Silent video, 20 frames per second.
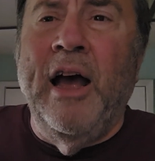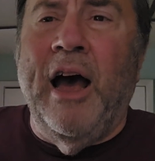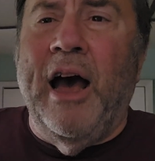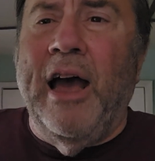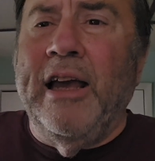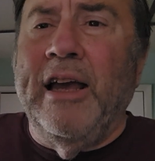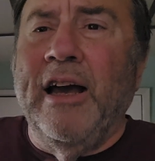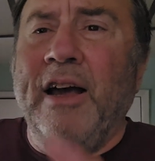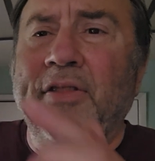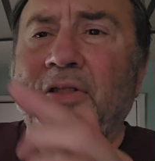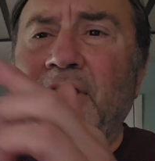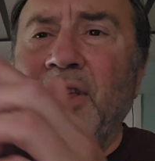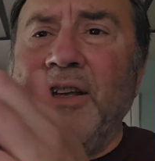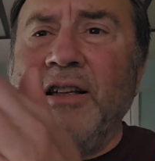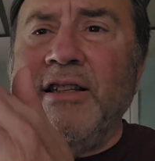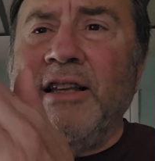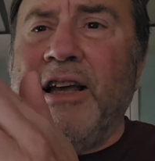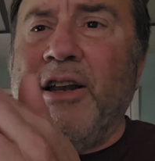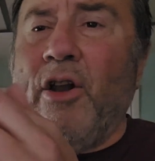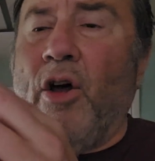I got
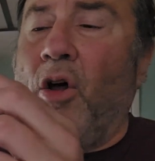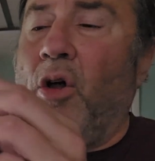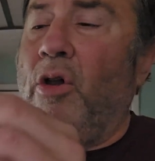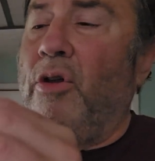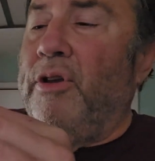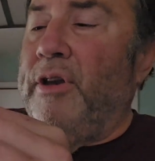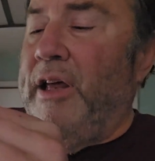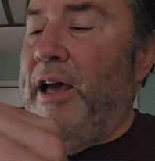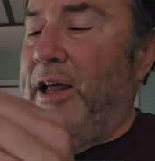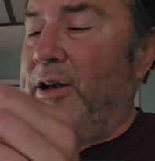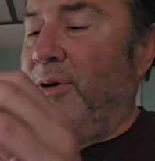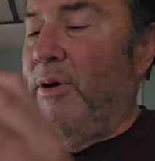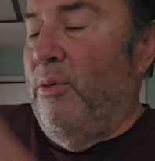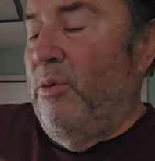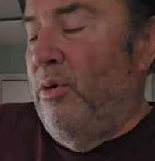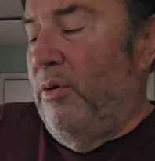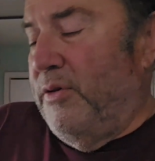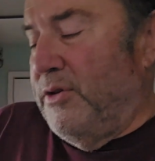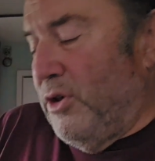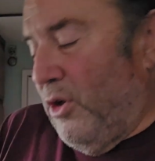this at ALDI. I
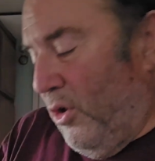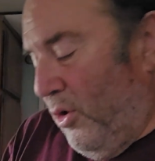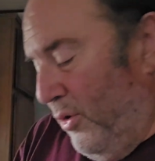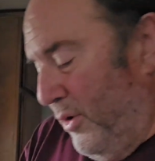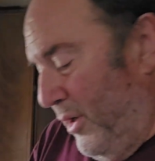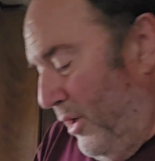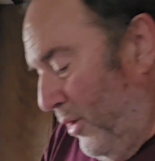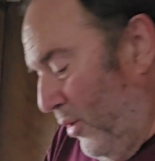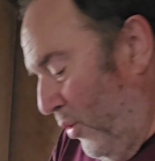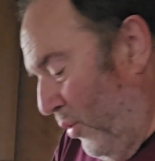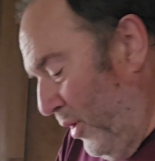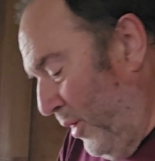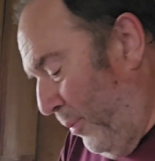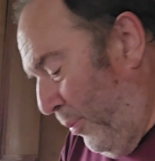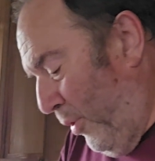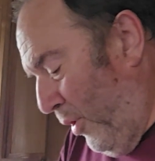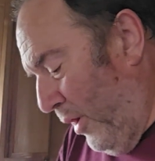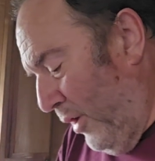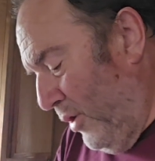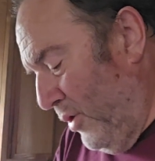don't know if it's ALDI only
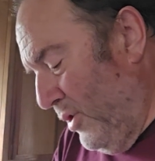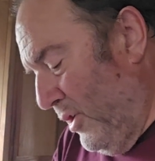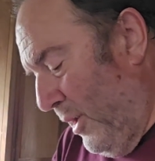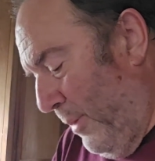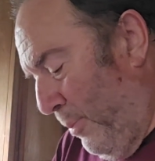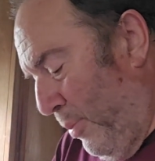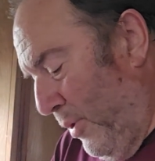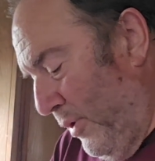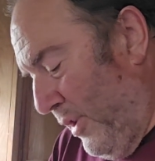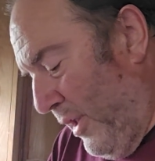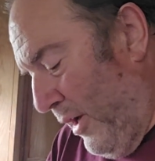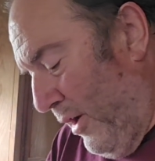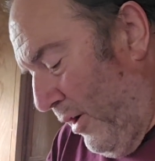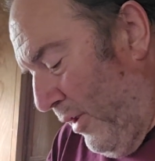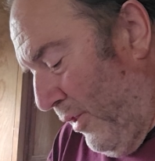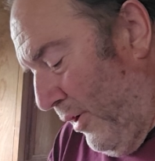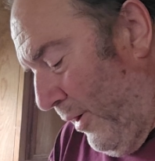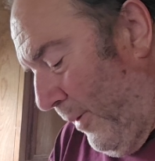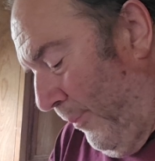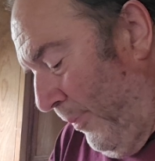product. Usually they put that
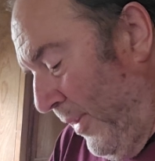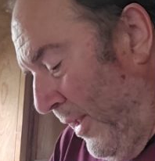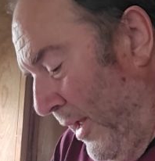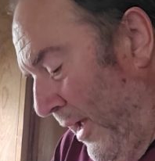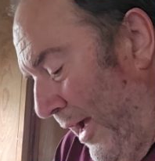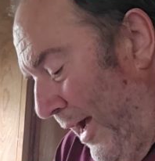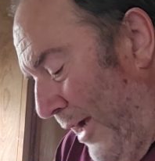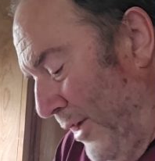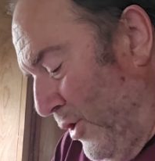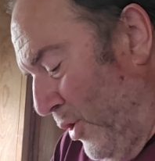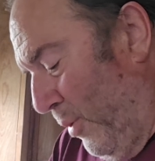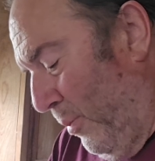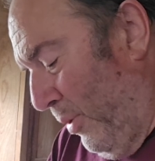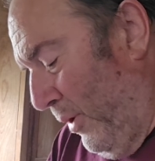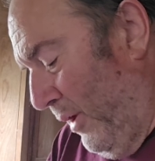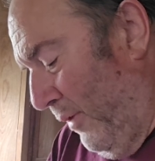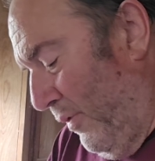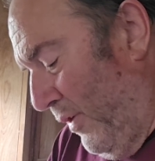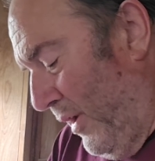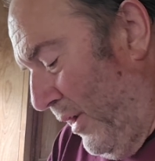on there. I don't
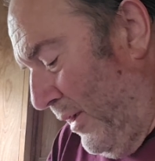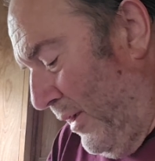believe it